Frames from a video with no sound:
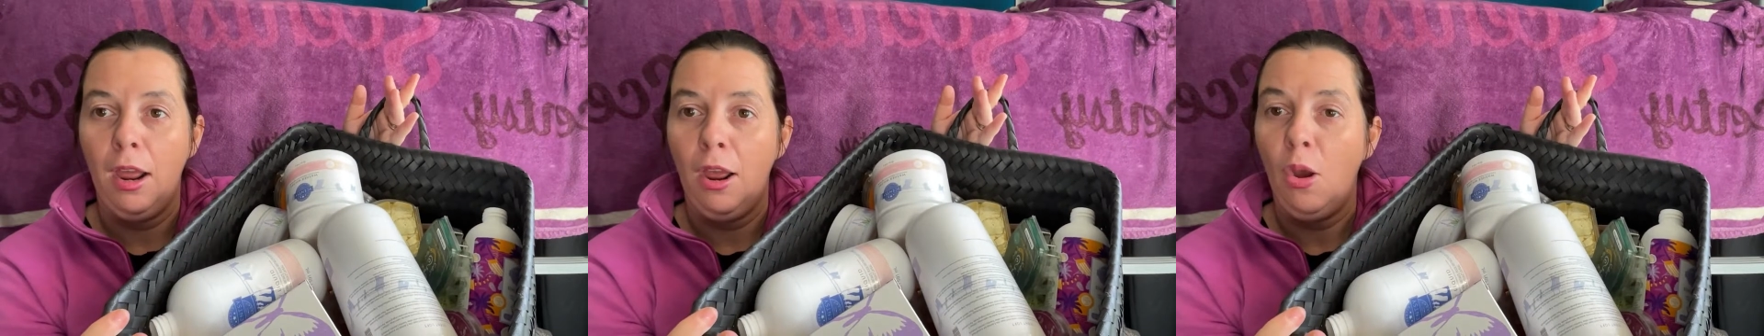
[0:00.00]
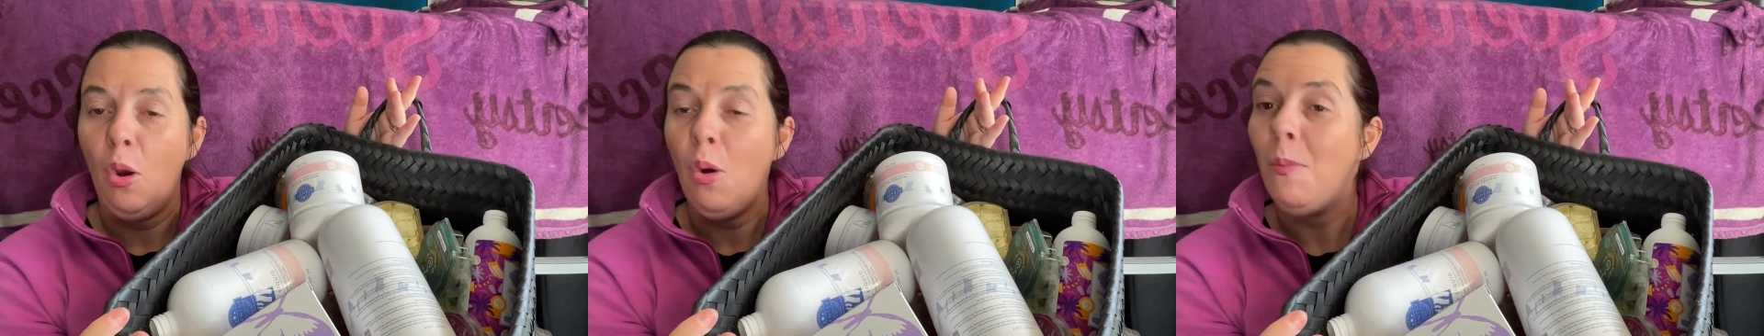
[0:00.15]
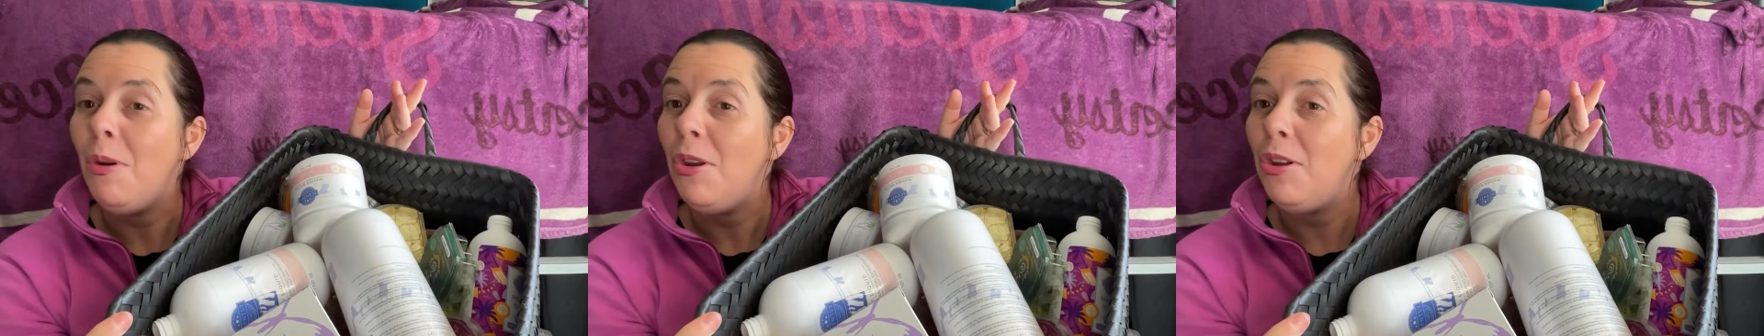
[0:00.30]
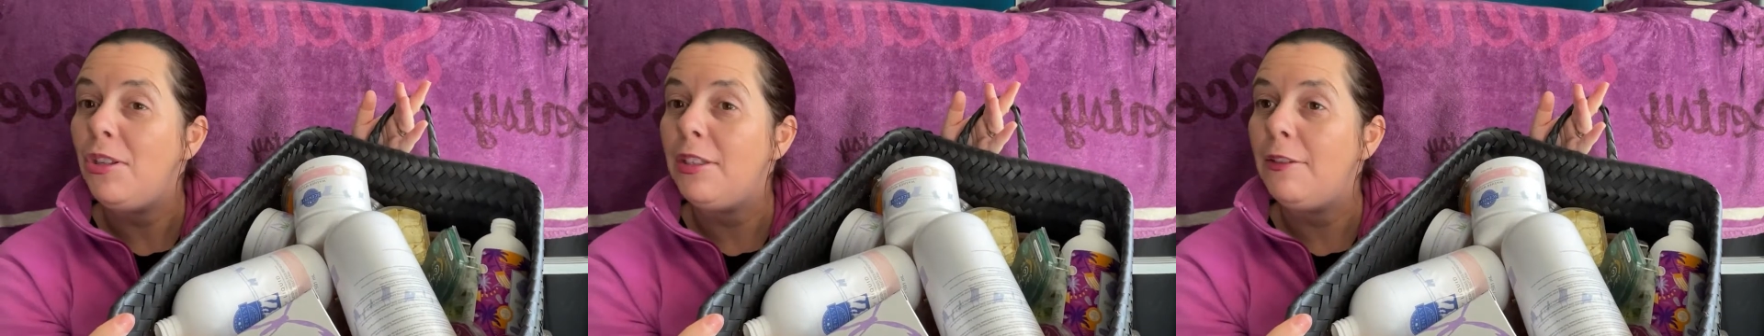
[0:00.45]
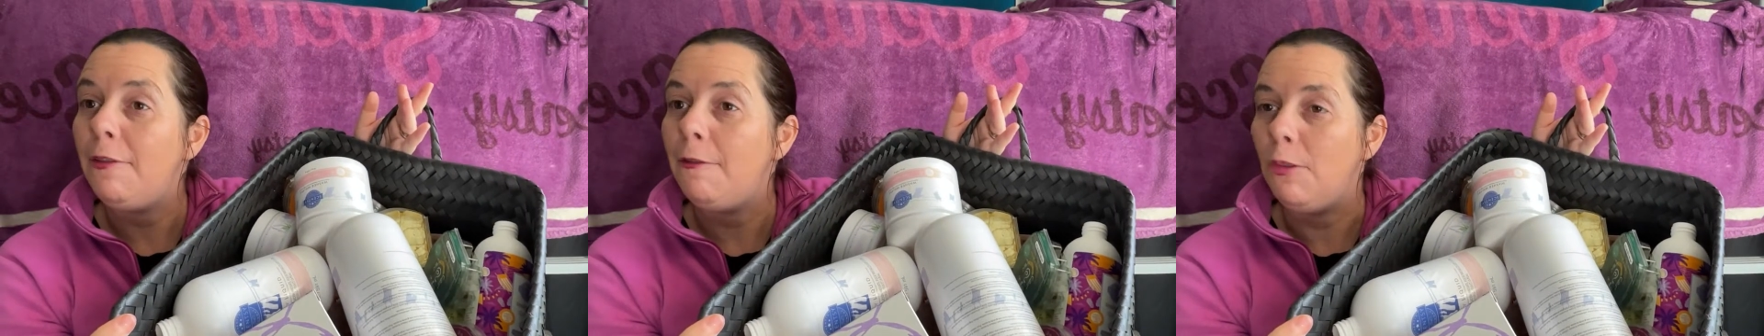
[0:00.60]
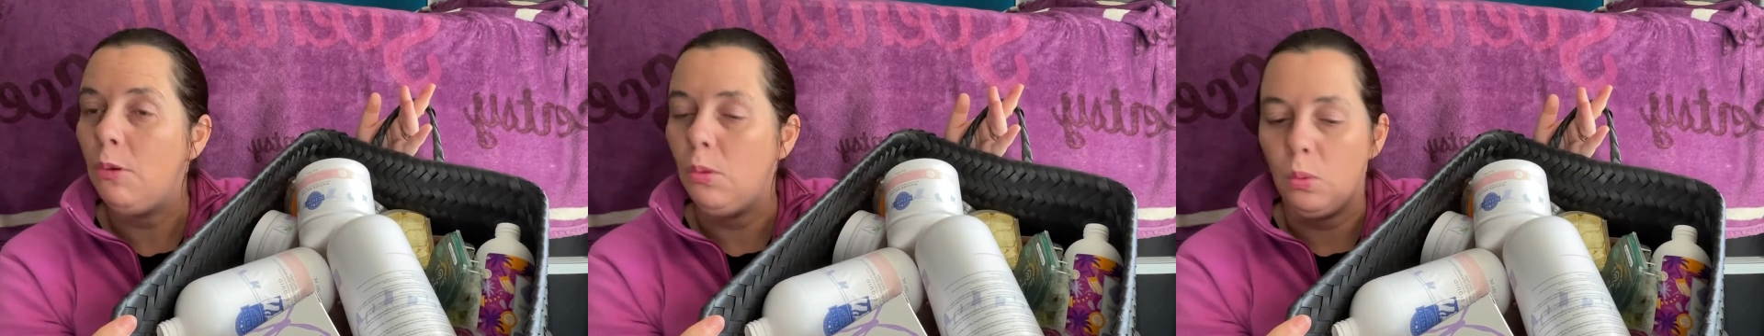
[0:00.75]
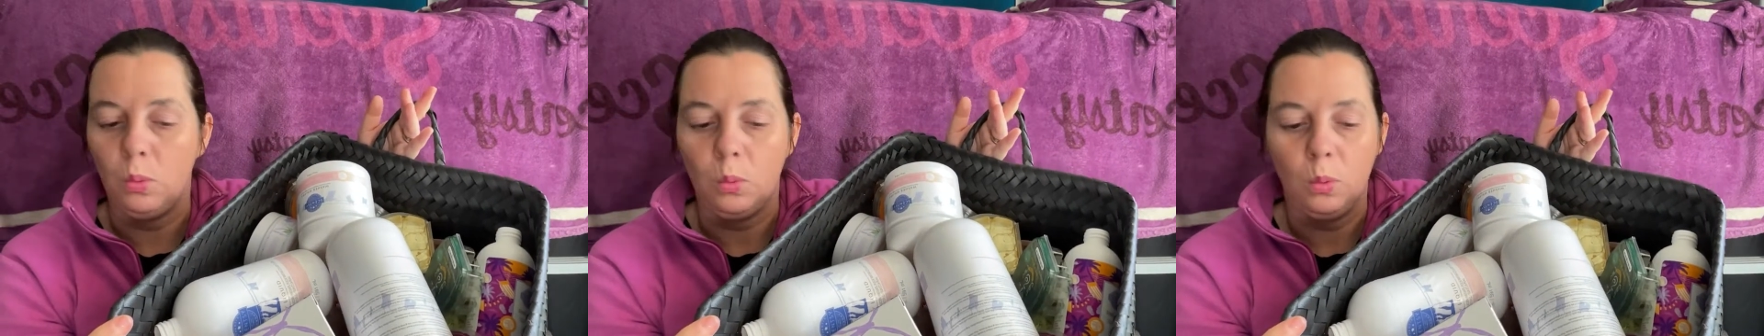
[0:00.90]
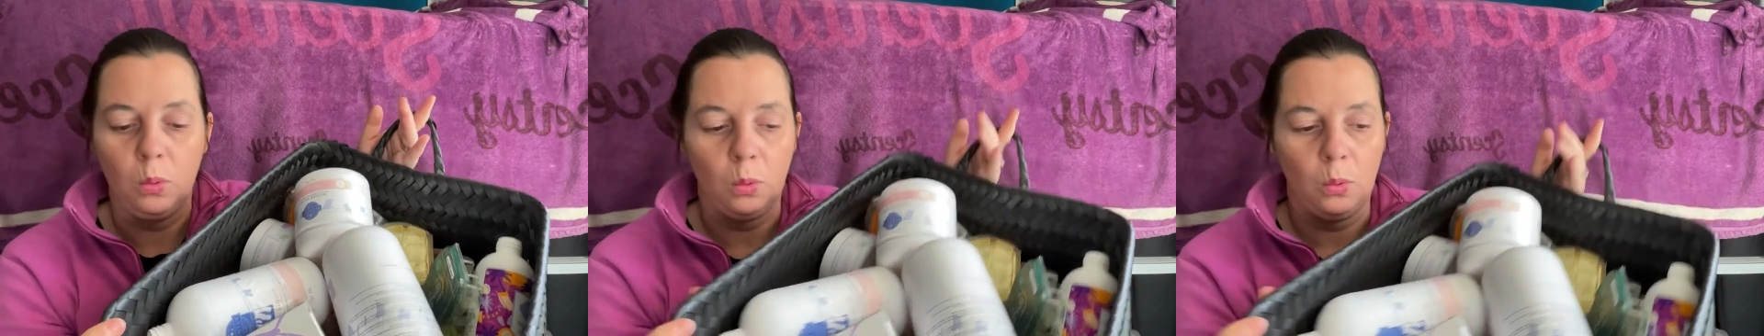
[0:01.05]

almost full.